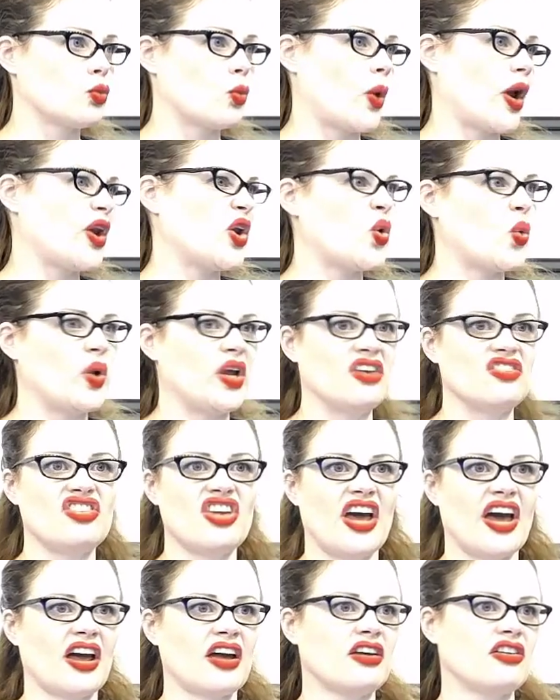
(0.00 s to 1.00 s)

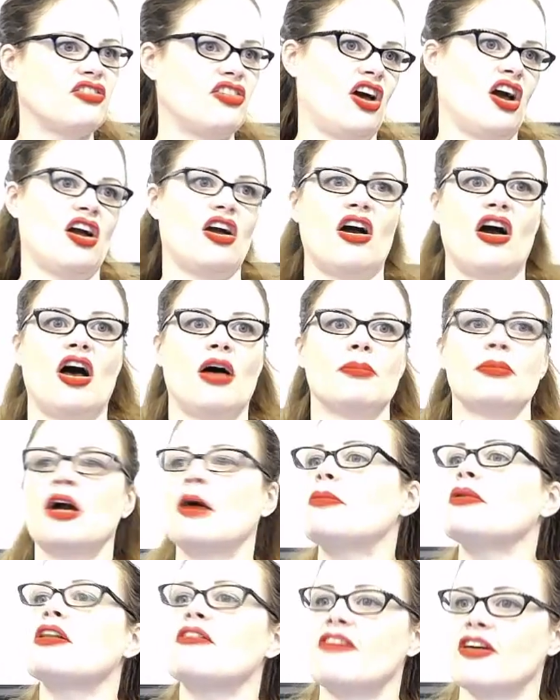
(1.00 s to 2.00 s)
redqueentech.com, a
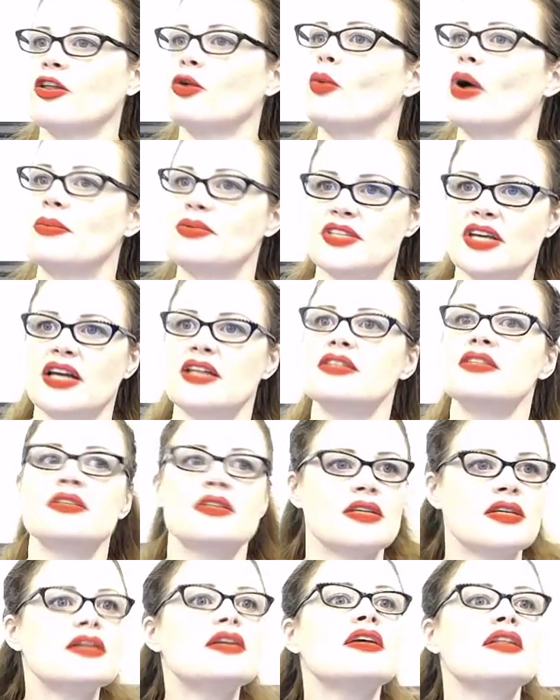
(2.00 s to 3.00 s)
couple of other websites
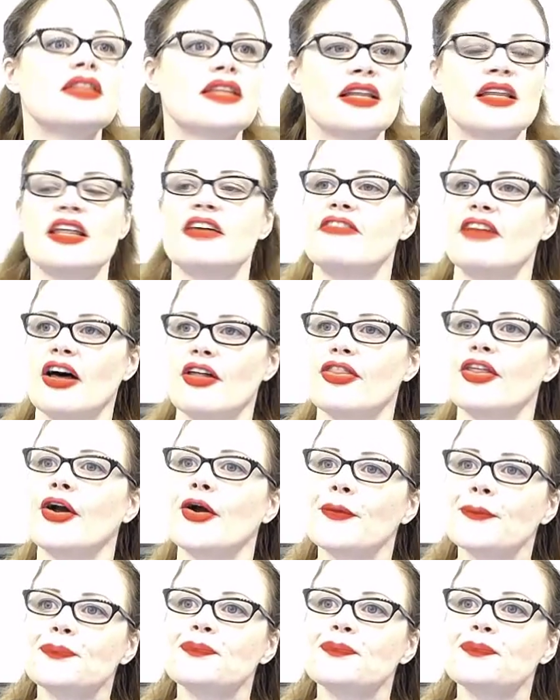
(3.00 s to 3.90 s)
that live out there.